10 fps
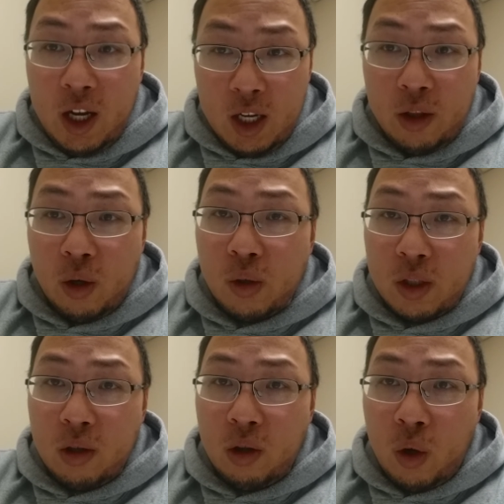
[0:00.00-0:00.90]
and those
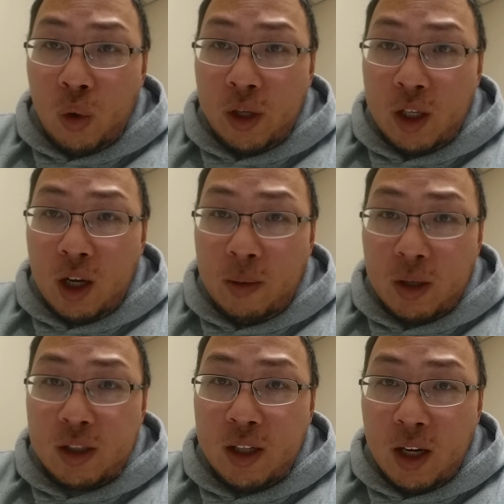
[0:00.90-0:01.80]
in the lower
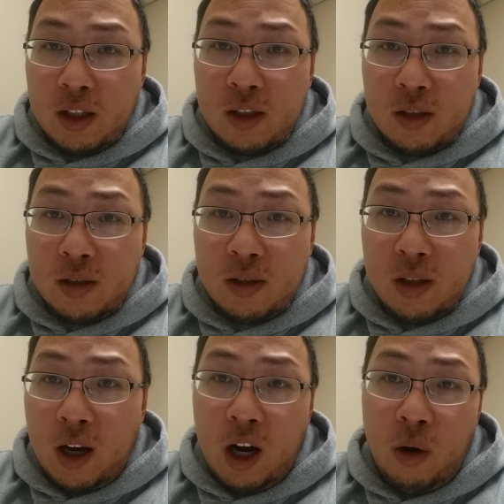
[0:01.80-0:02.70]
economic statuses.
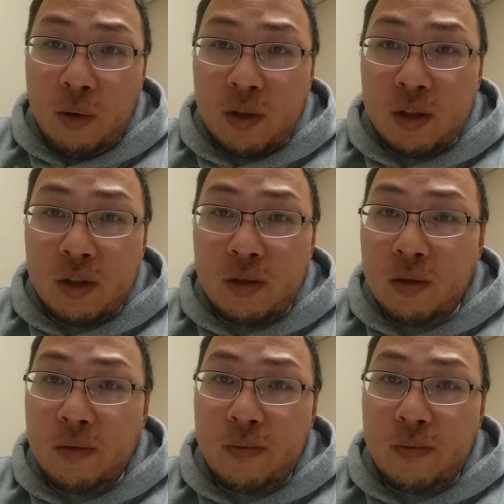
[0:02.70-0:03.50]
I always,